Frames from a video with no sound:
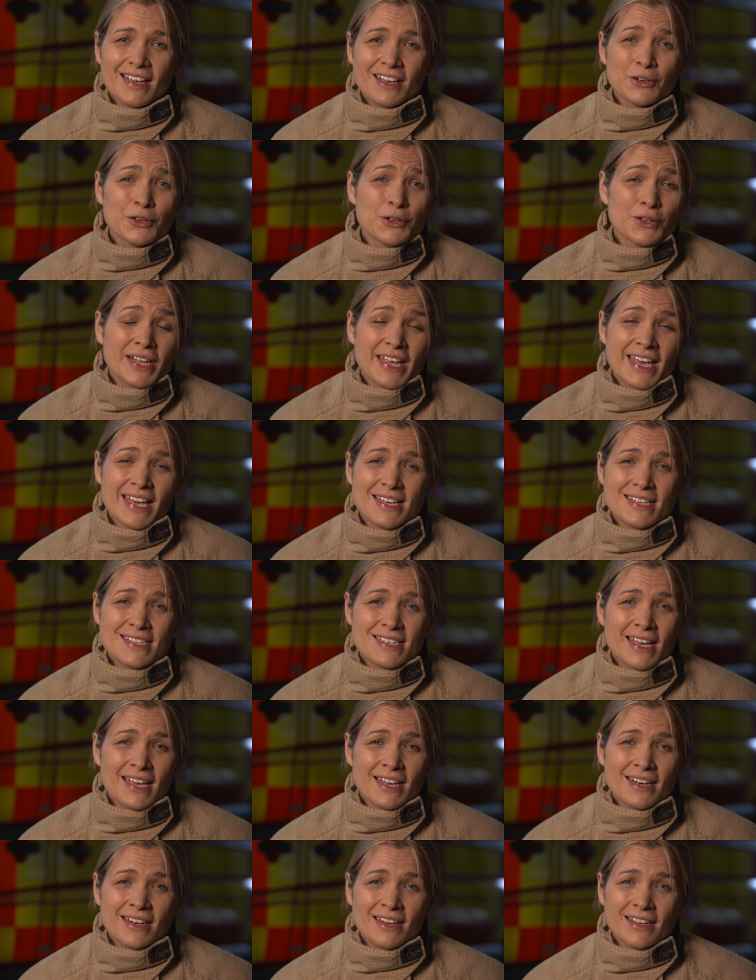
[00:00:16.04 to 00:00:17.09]
all kicks
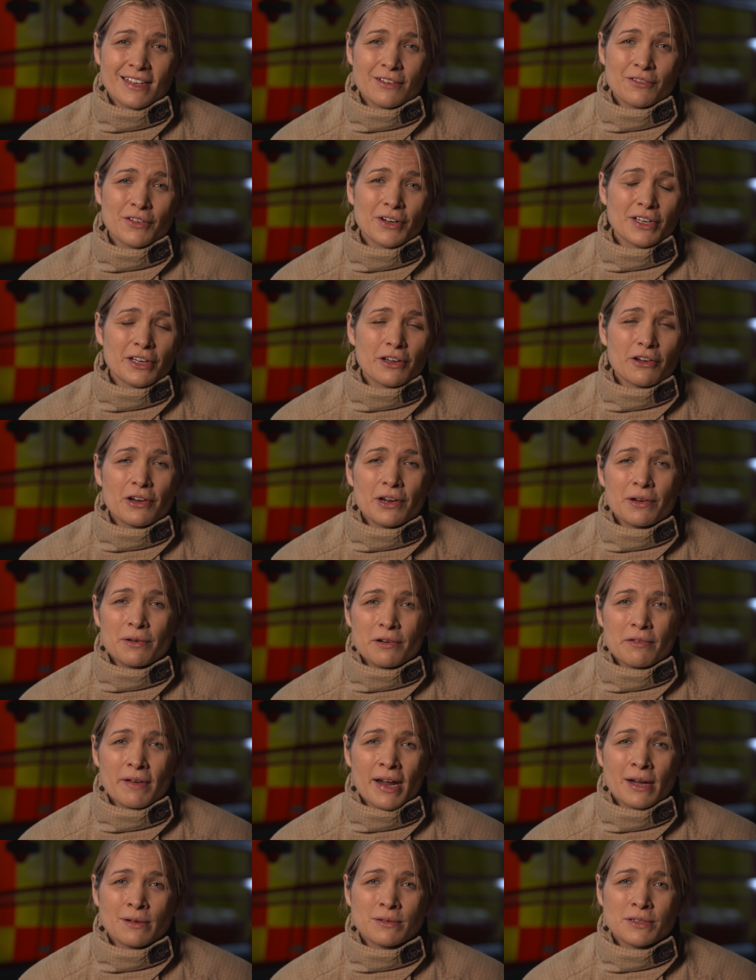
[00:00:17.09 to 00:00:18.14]
in, you've got your crew
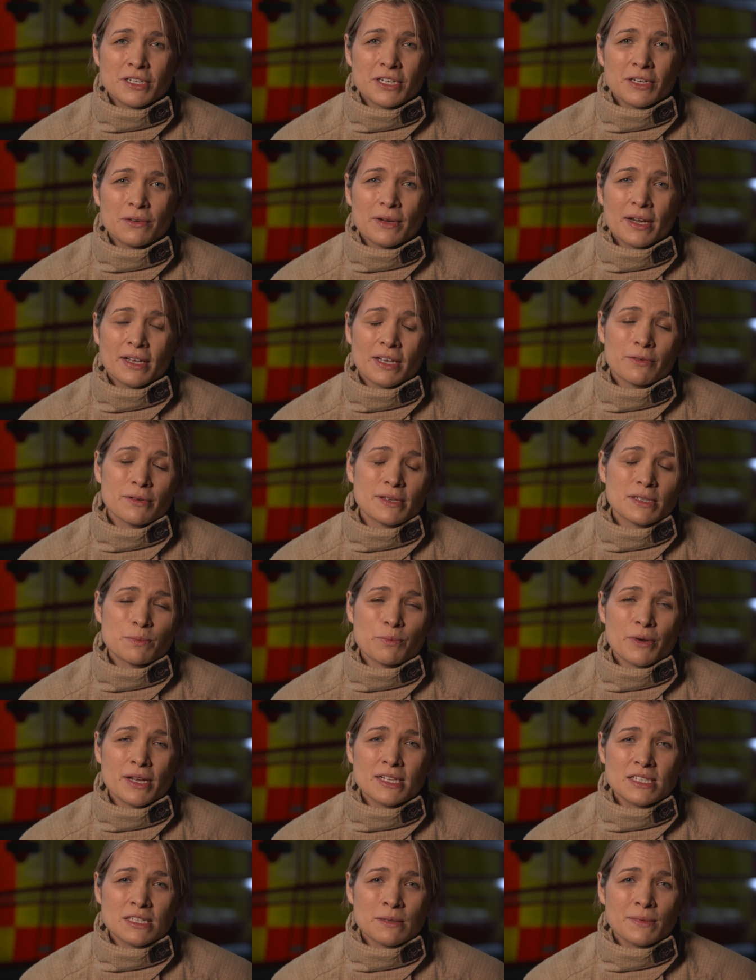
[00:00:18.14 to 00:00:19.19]
around you, and you each
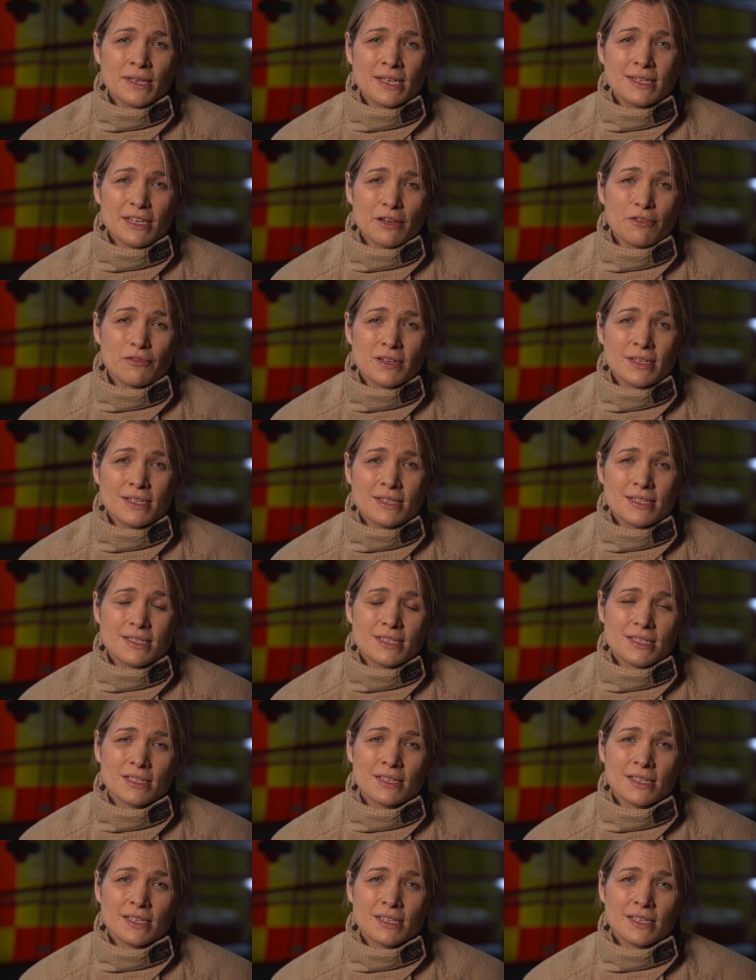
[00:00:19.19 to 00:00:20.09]
bring something different to